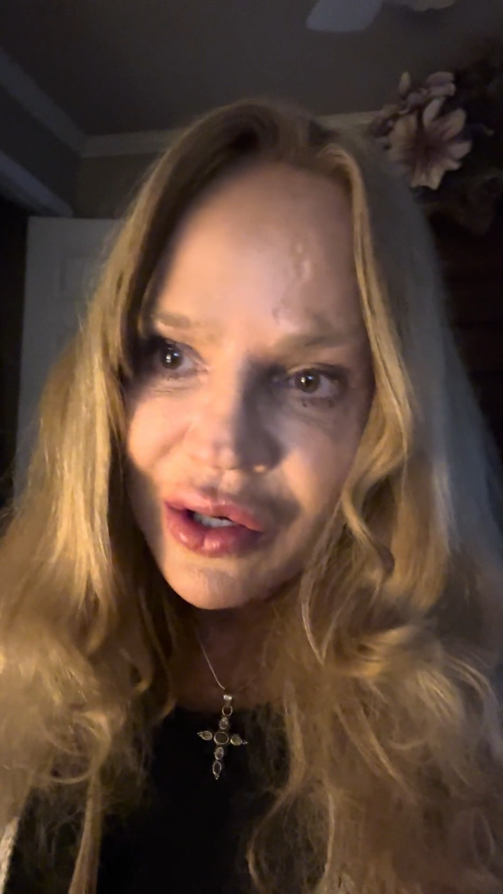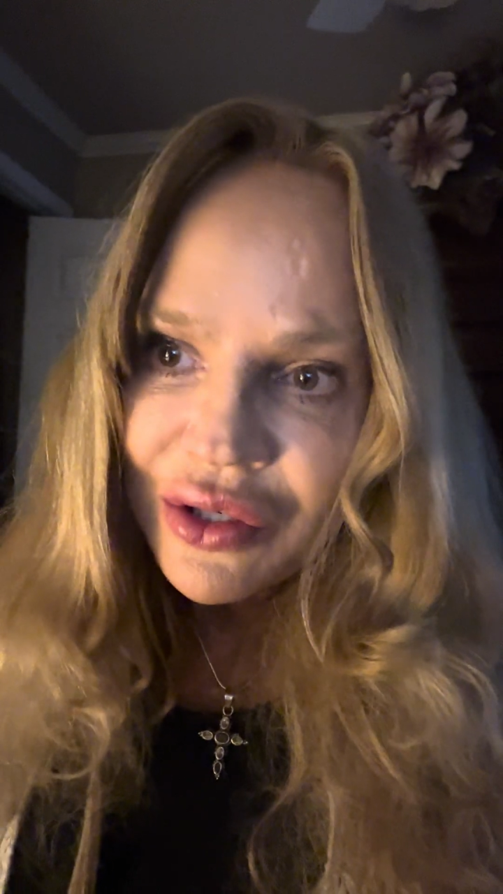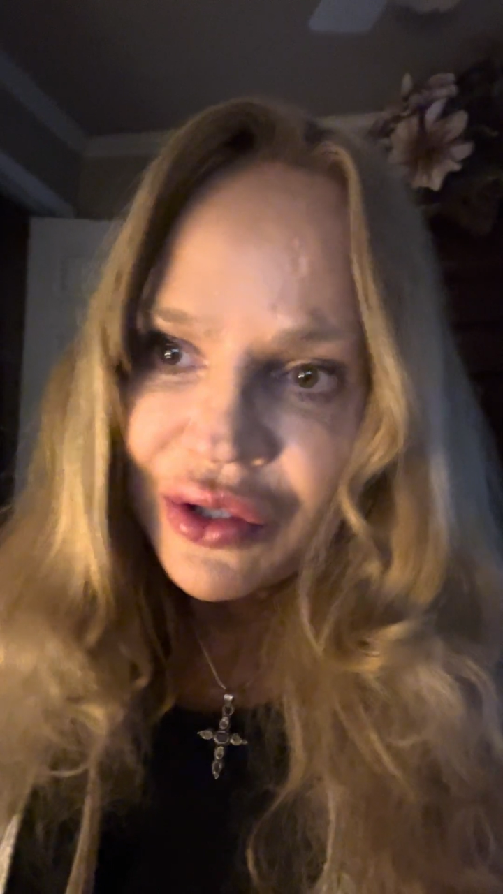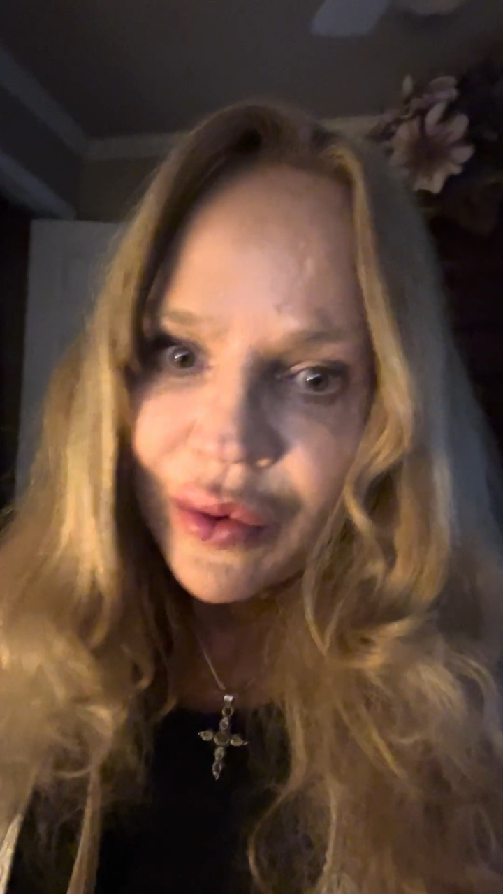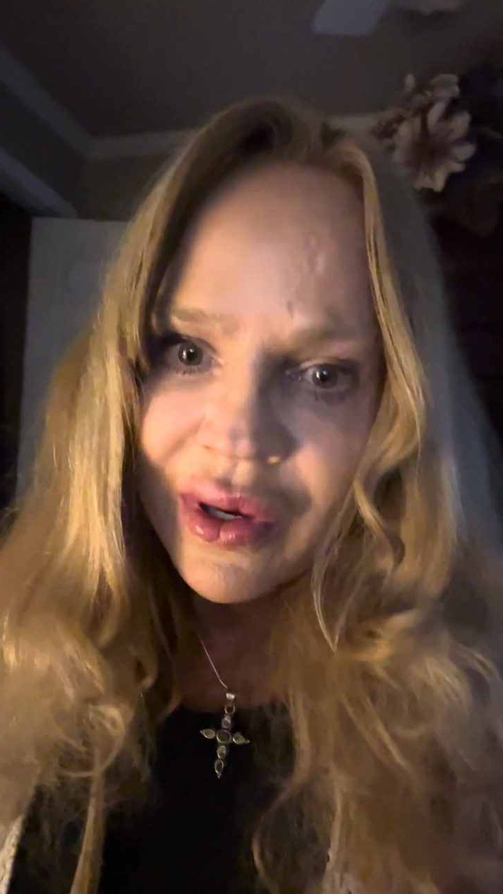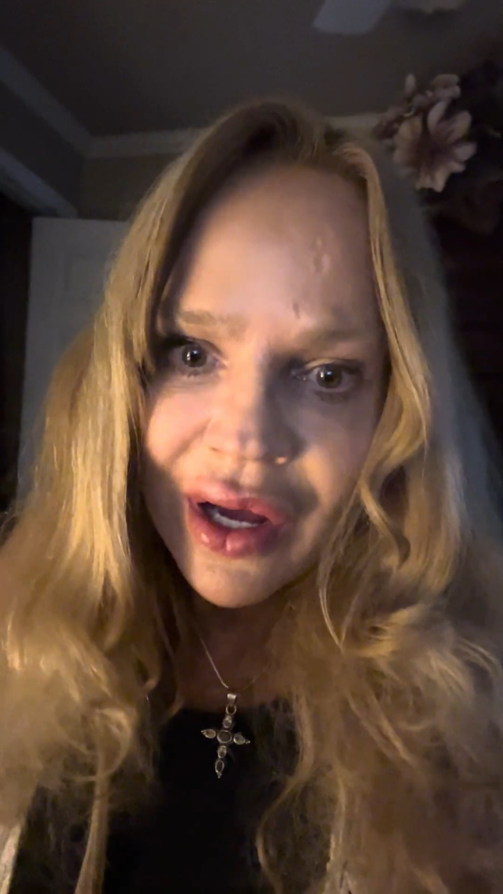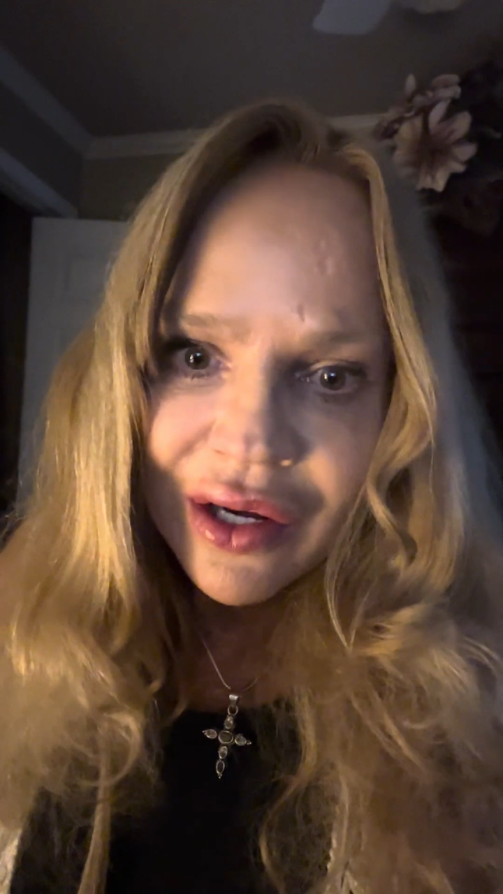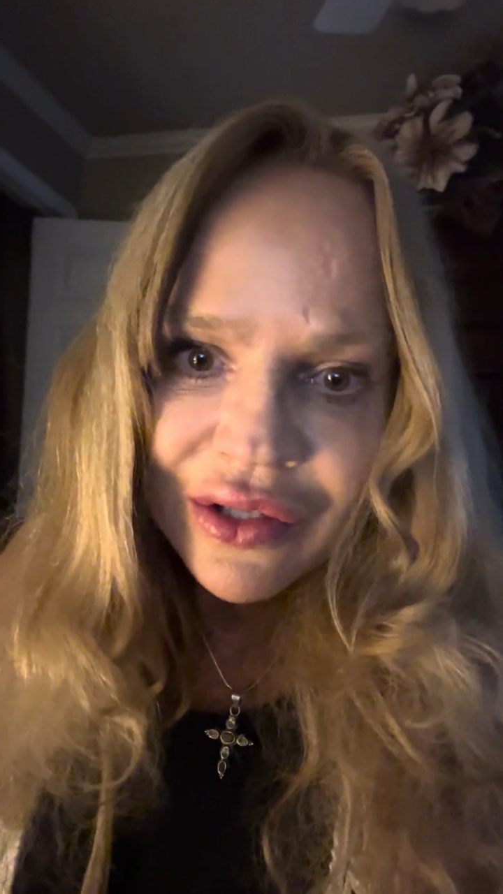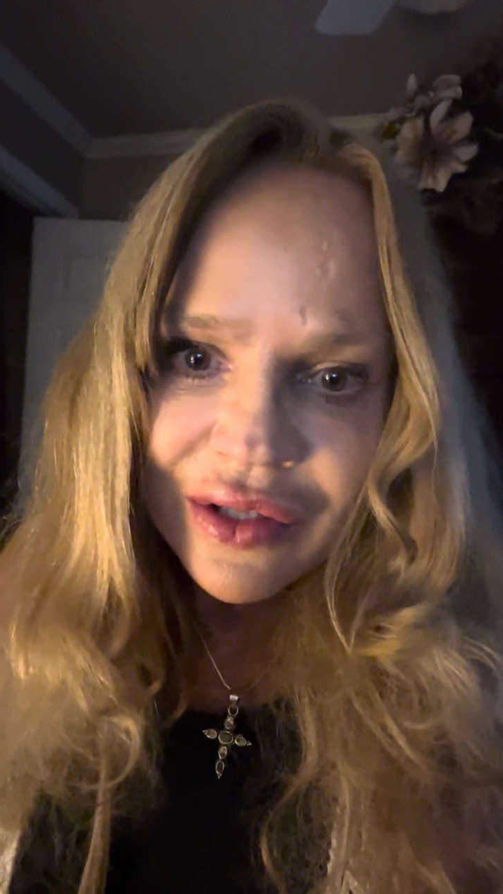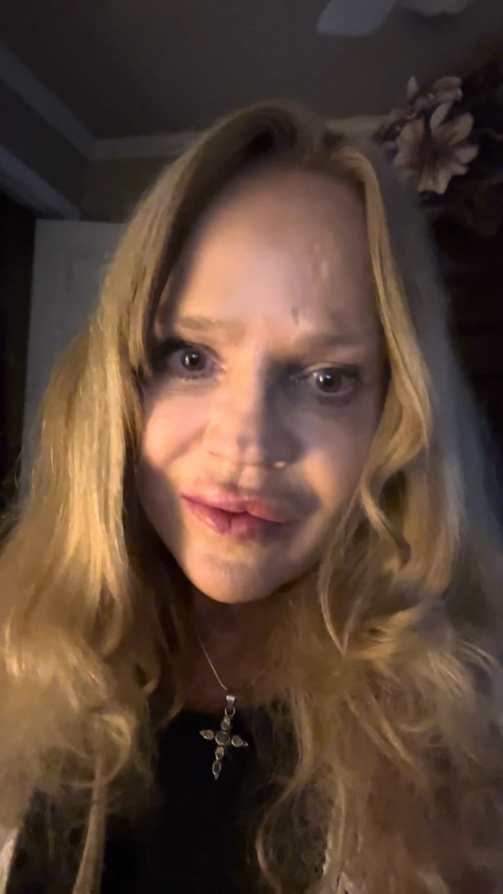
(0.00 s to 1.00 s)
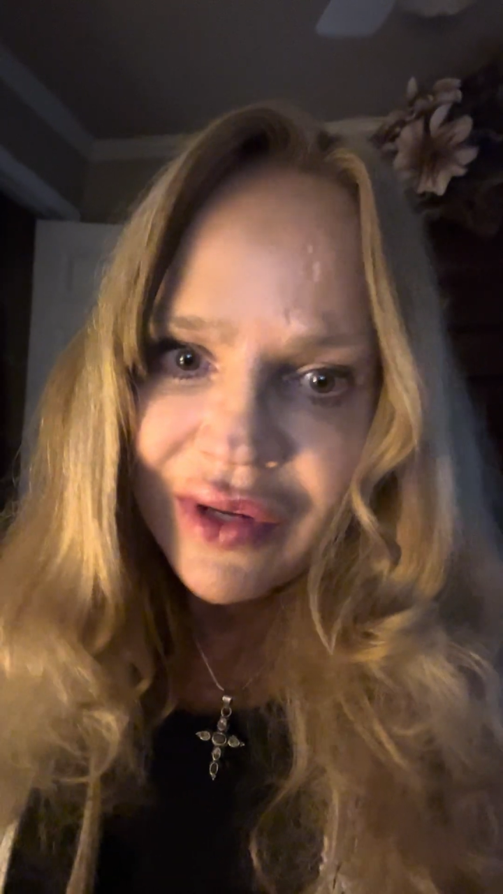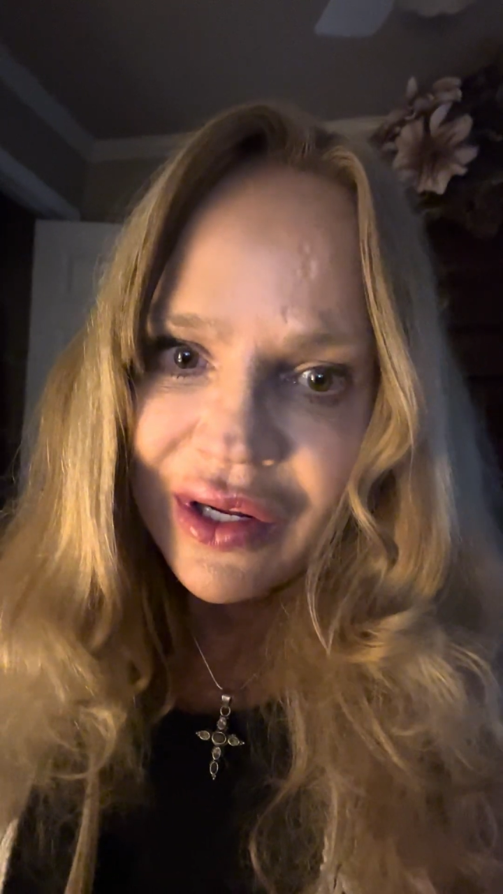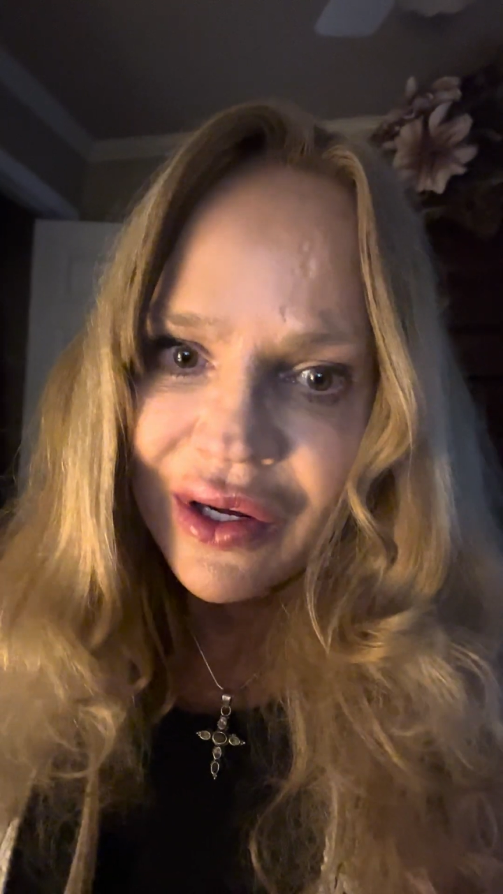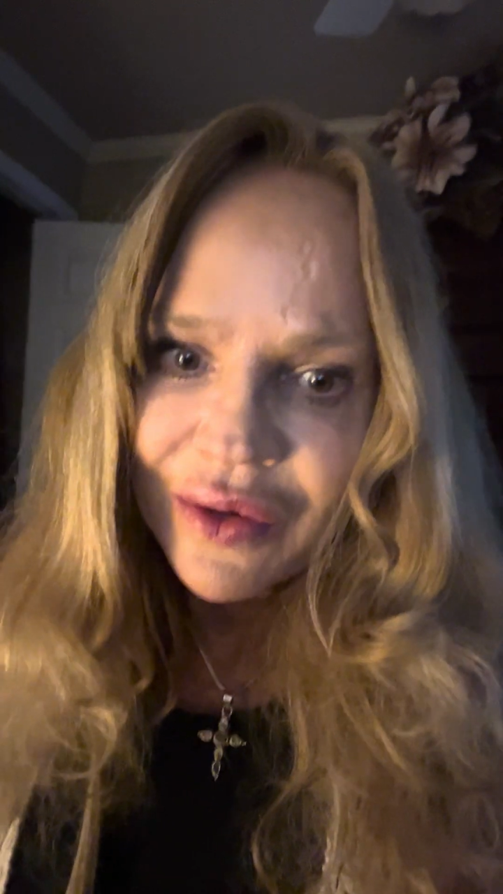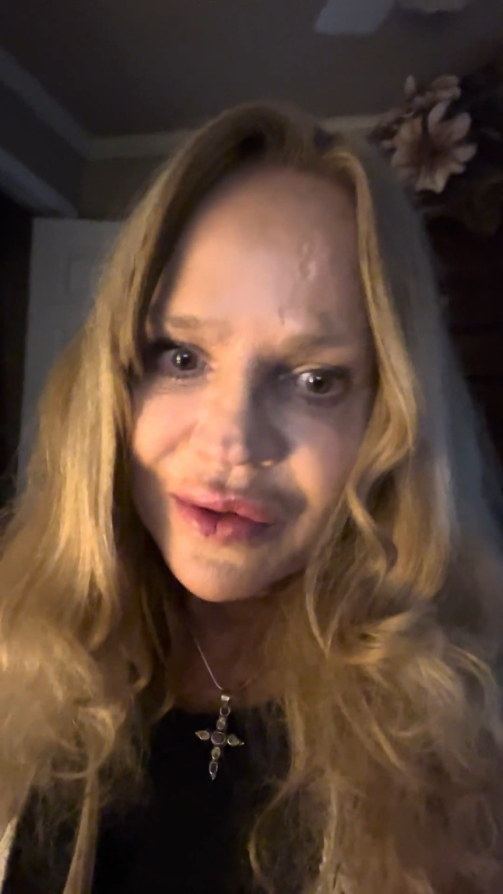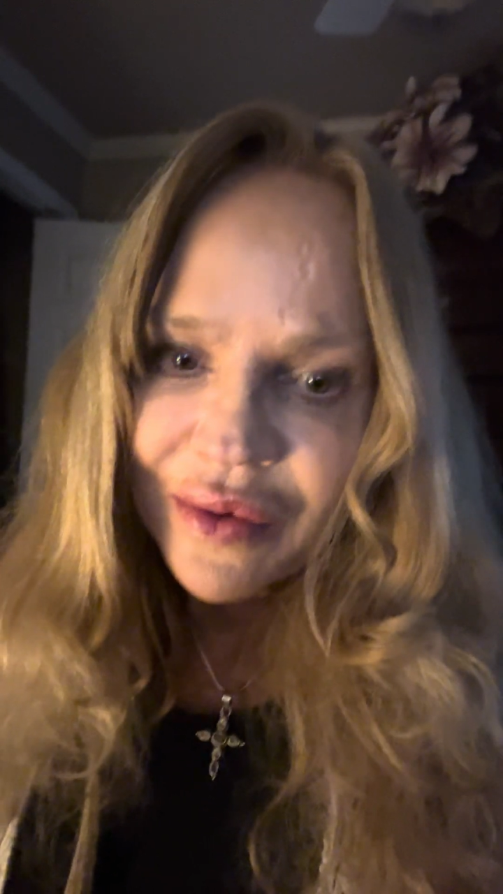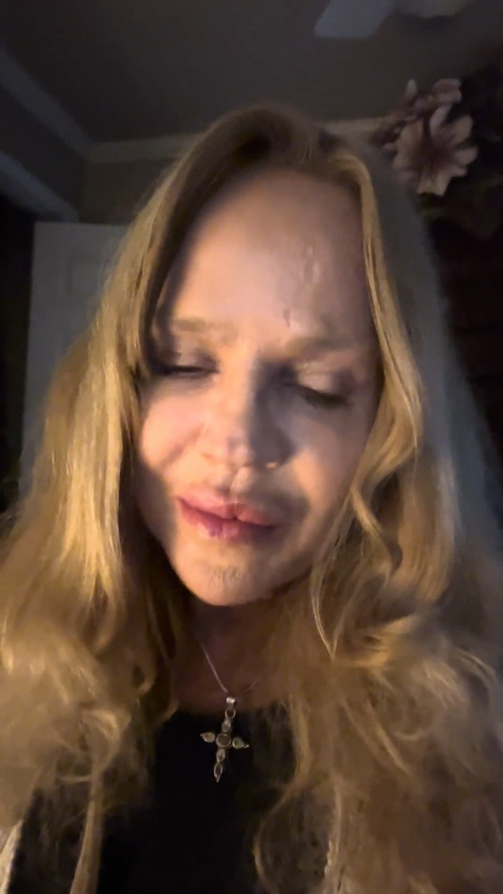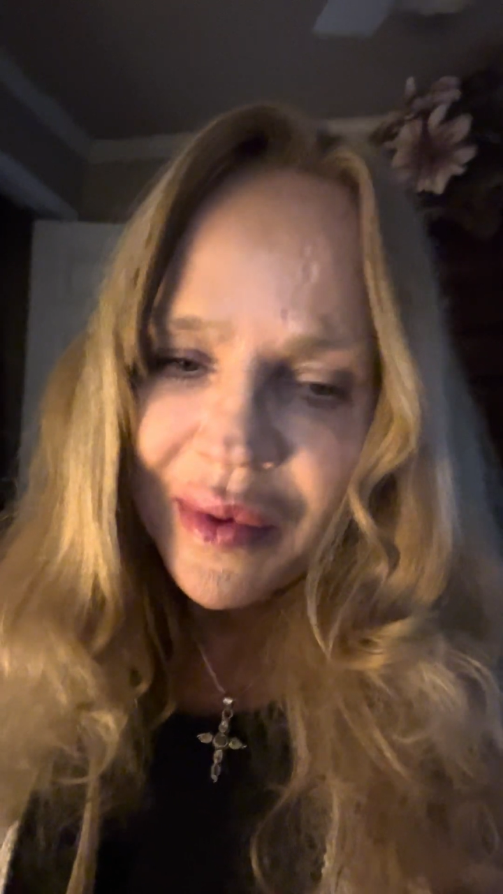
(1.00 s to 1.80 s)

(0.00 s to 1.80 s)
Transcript: to do reaction videos with me,